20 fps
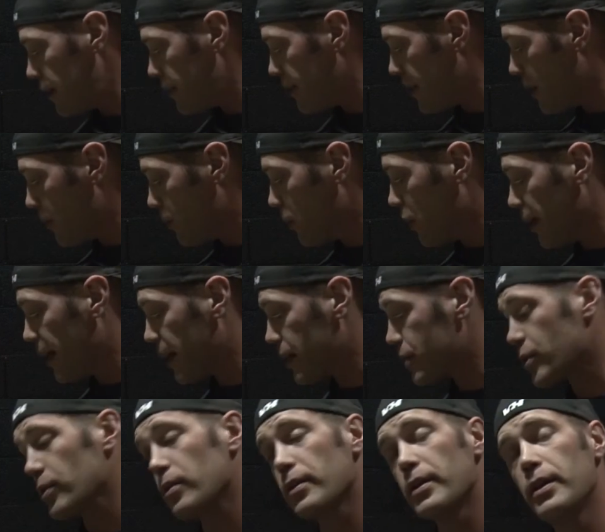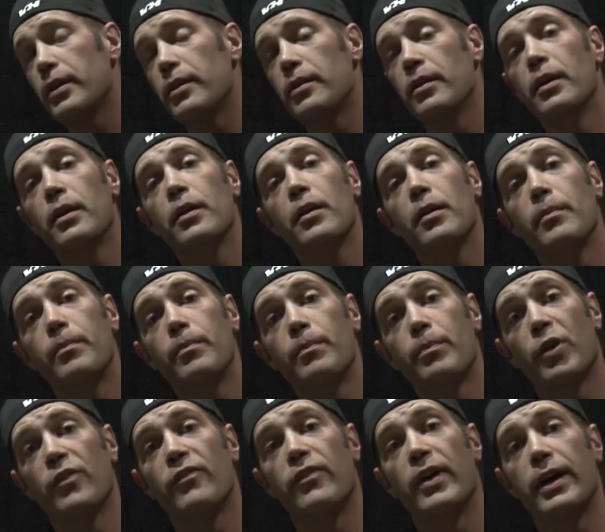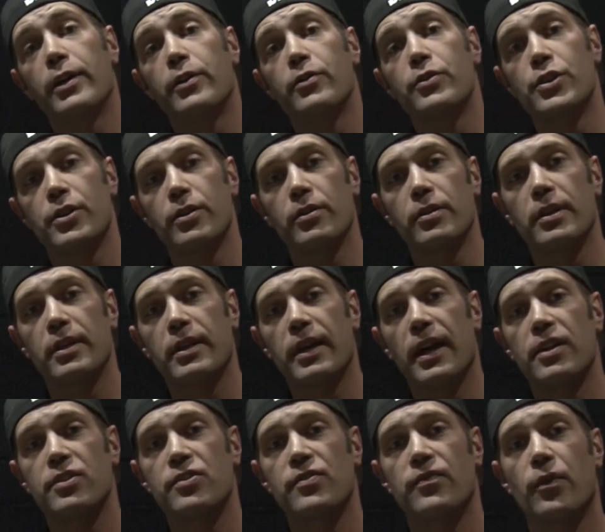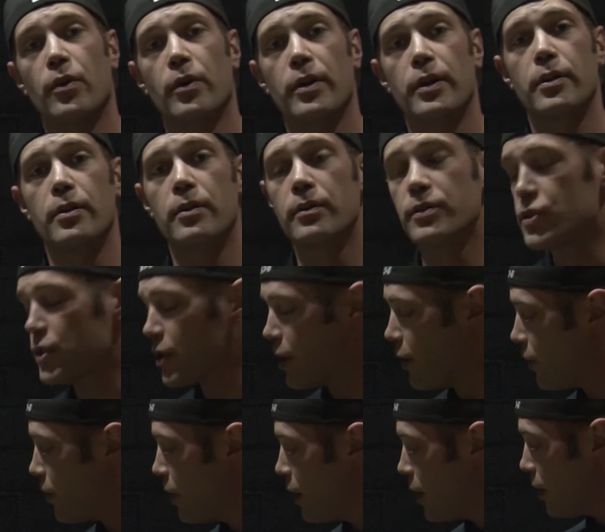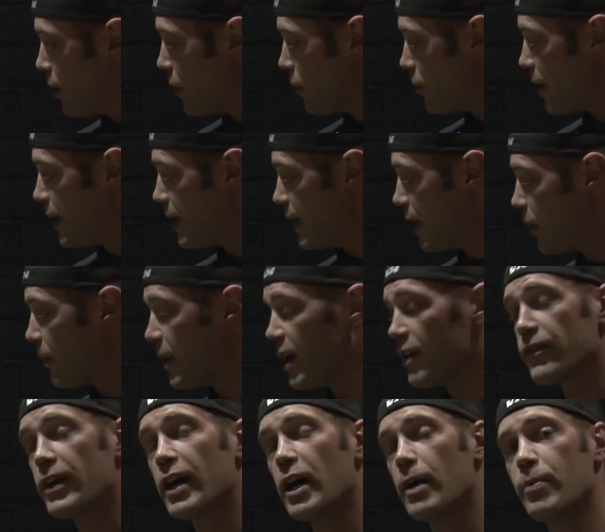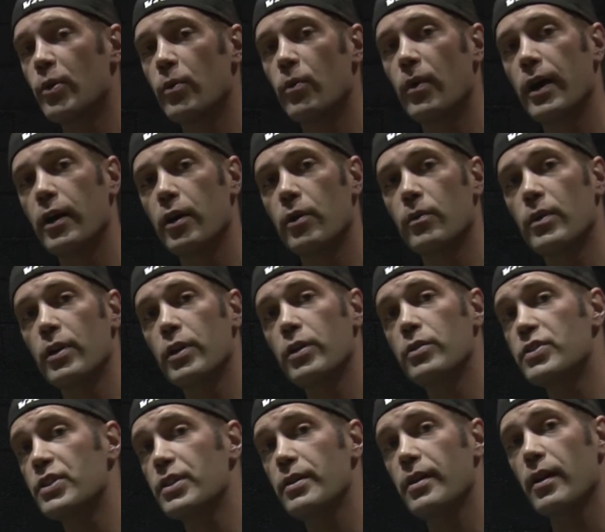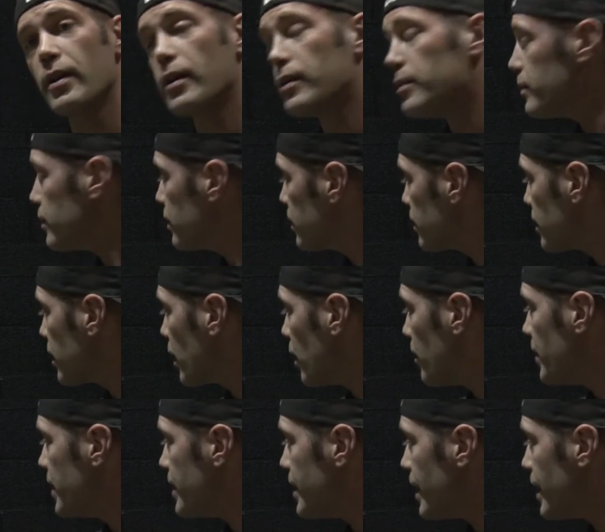that will actually provide your shielding gas for you. So right now we have copper wire. We're using our carbon